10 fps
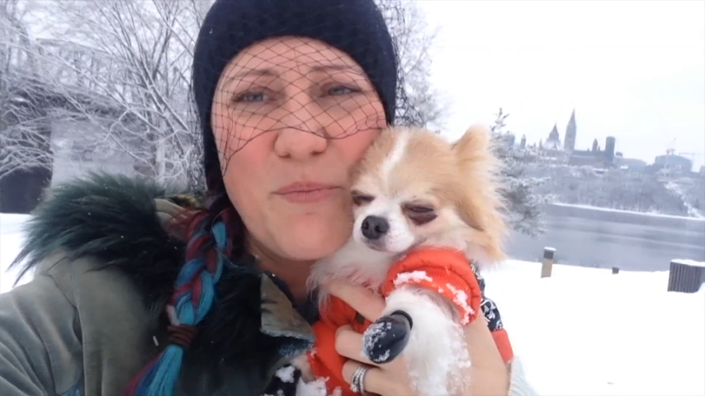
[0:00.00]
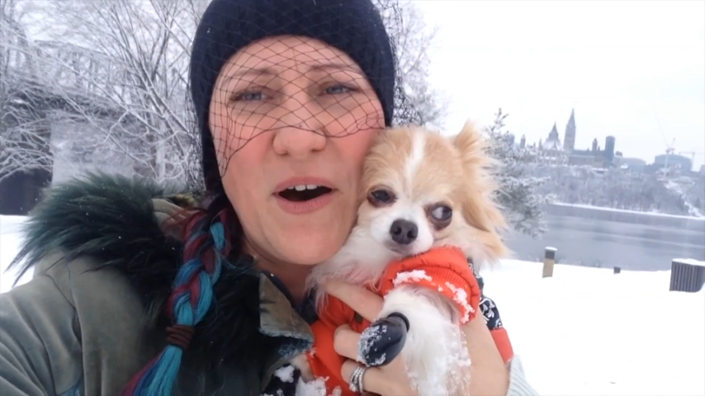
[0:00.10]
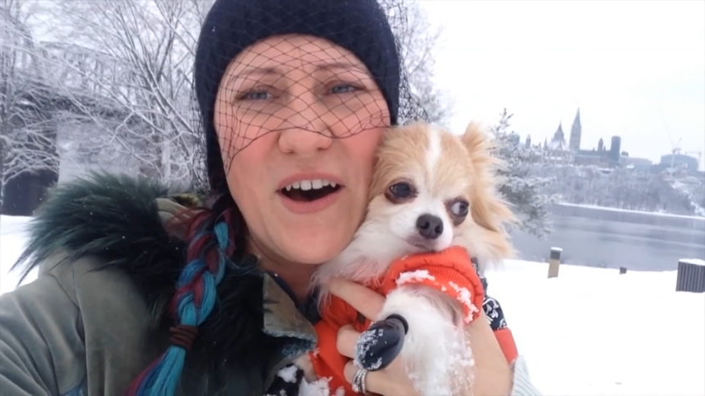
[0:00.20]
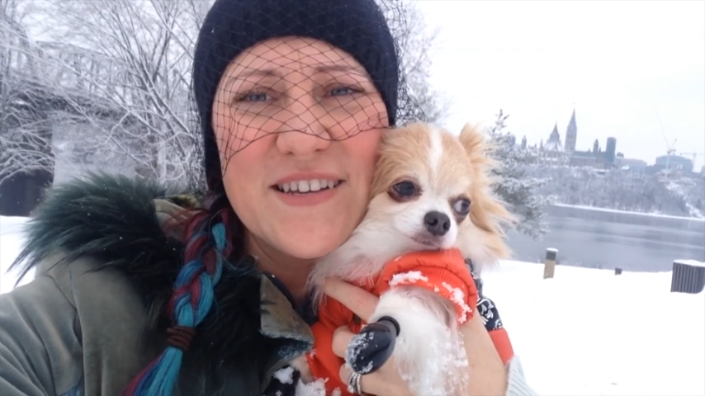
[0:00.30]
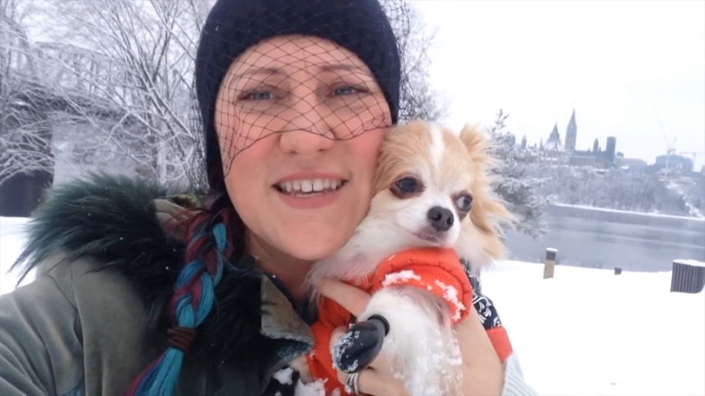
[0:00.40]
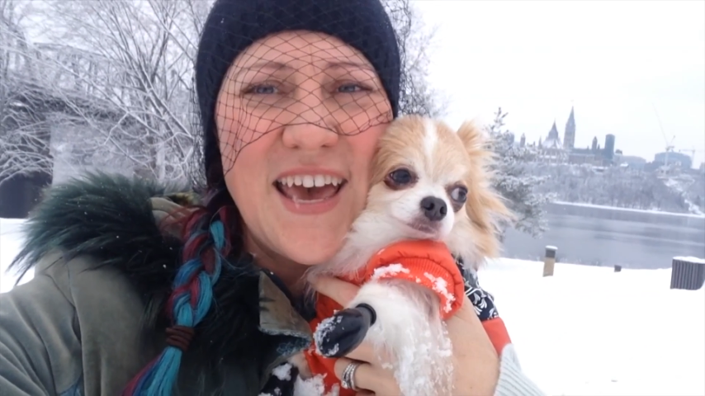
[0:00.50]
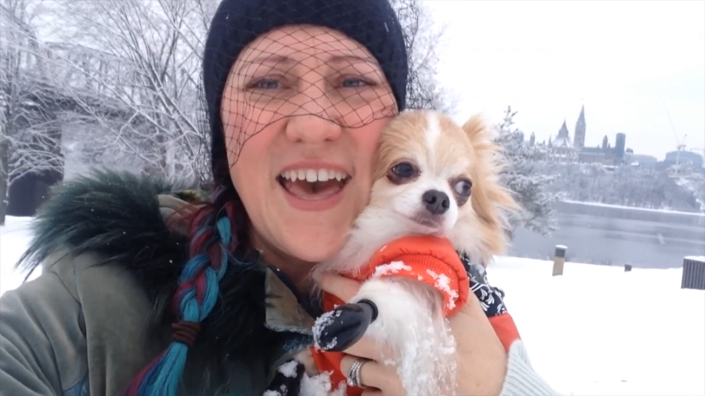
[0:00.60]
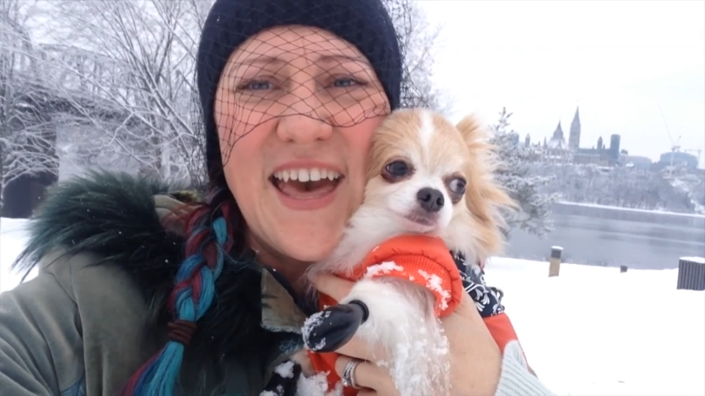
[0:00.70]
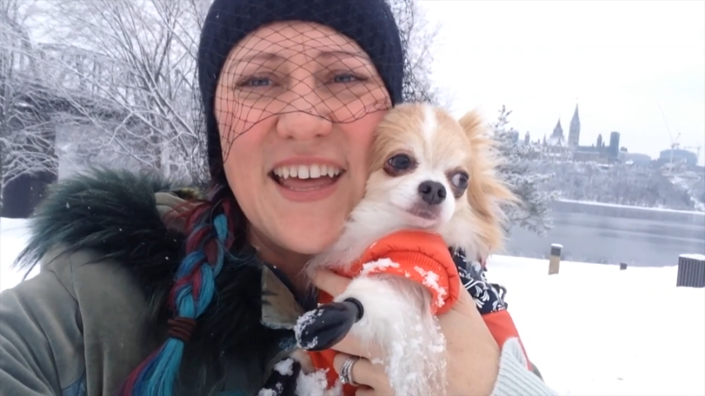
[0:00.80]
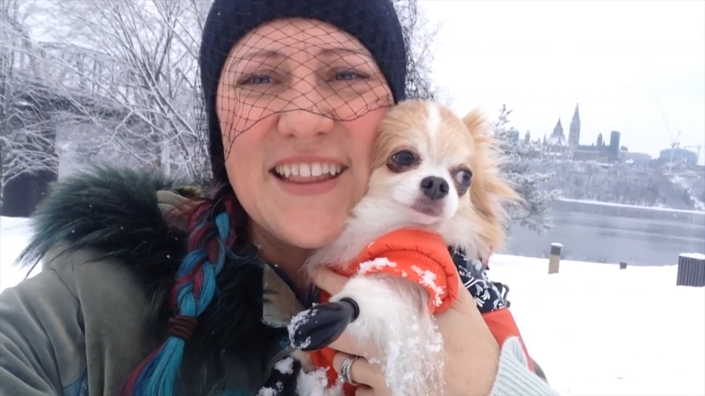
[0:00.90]
paws,
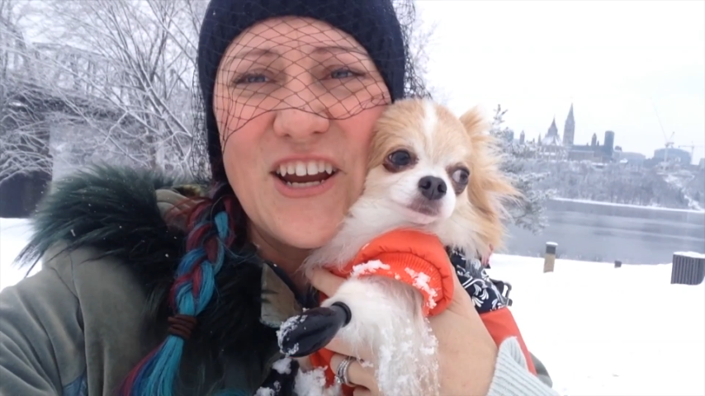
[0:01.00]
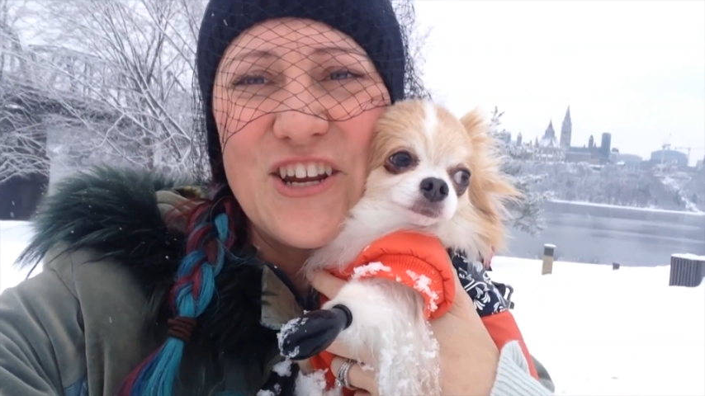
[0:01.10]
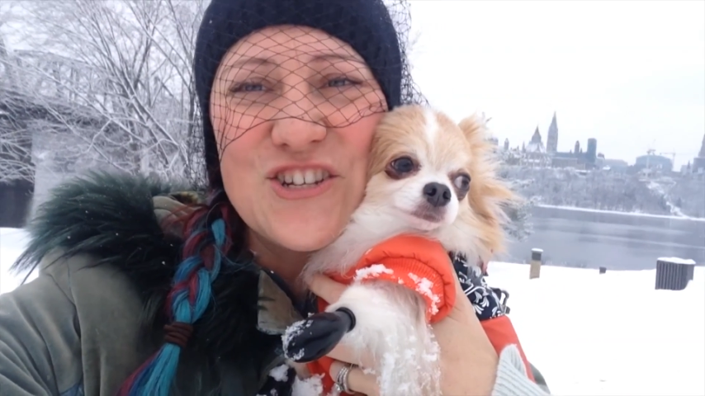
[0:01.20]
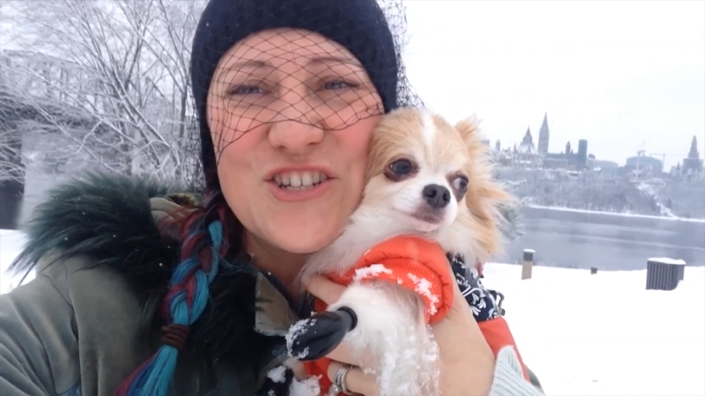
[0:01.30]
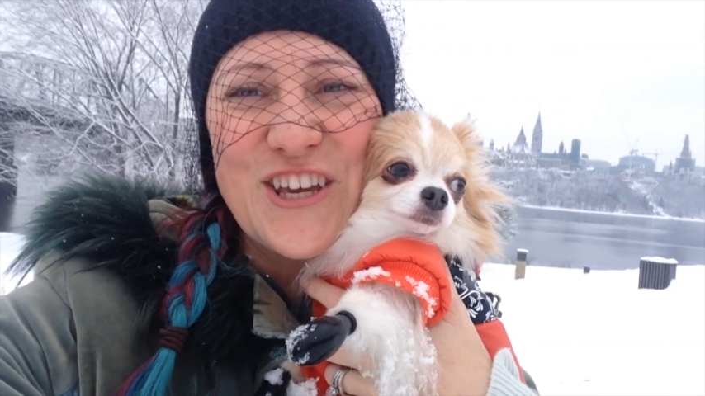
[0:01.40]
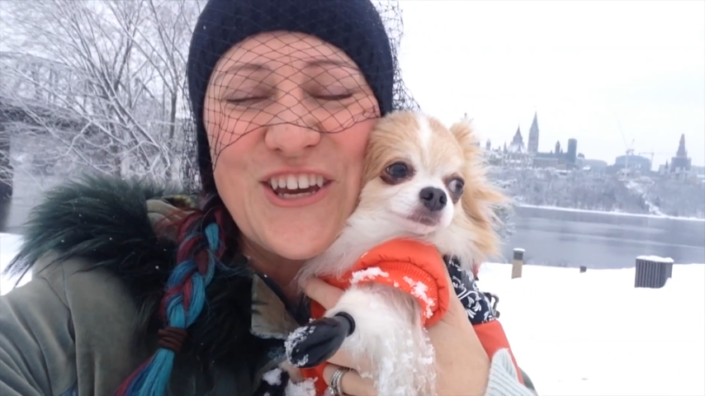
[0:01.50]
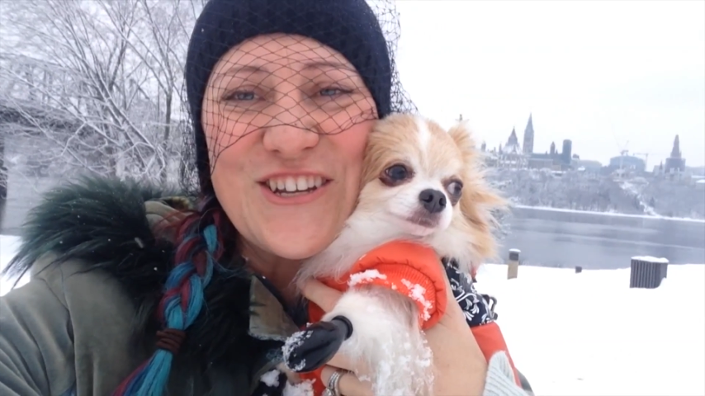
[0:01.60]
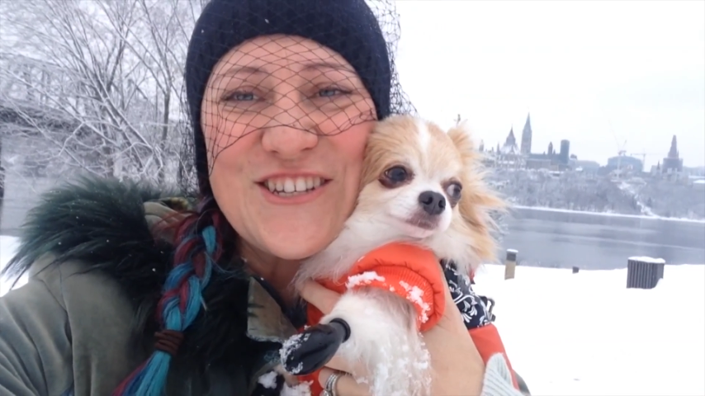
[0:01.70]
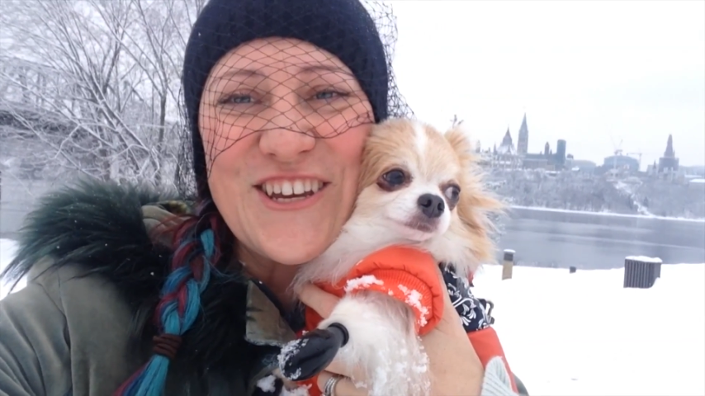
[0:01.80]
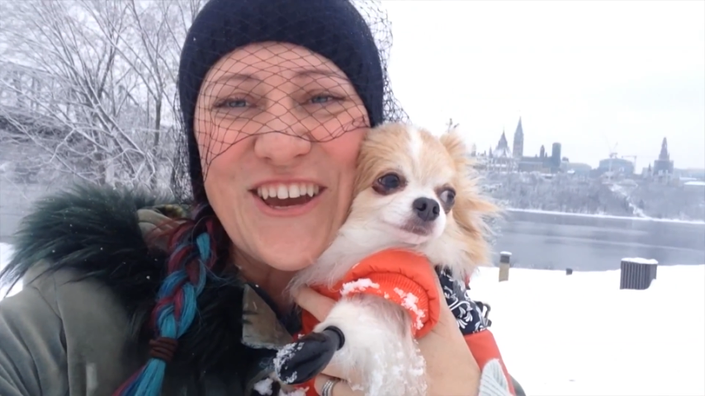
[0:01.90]
and they're usually
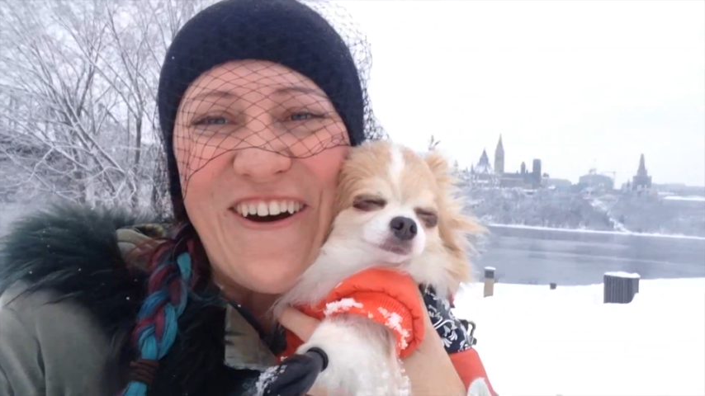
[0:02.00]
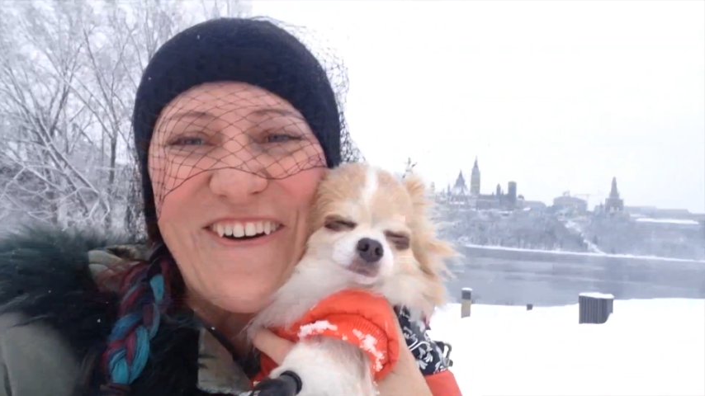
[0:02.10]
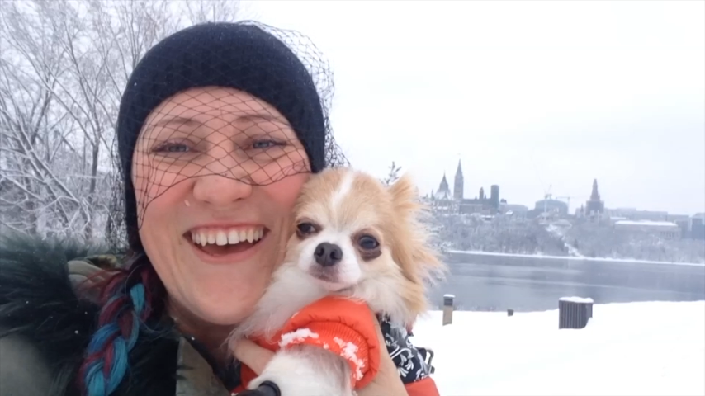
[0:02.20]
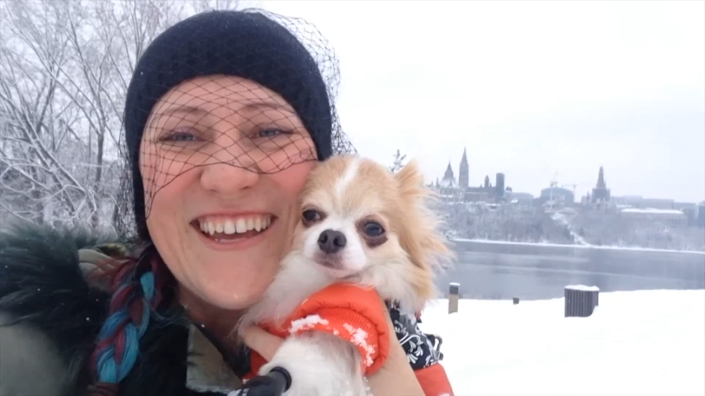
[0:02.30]
good to go.